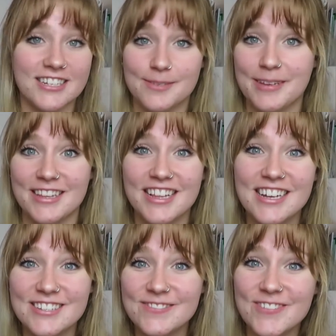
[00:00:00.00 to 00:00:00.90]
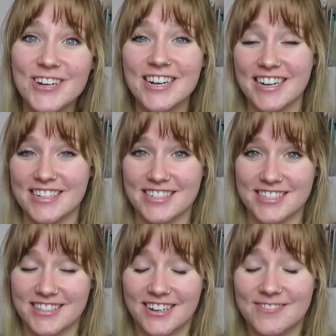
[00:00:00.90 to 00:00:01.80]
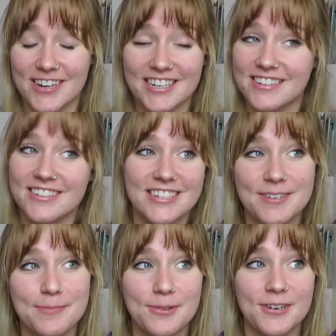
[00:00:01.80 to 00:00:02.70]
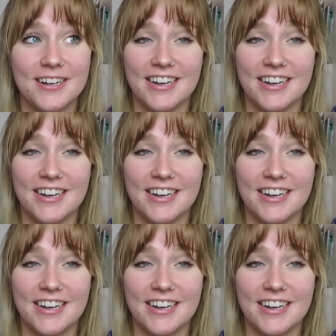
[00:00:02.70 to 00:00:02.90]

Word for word: just be in the classroom more and just start my internship more.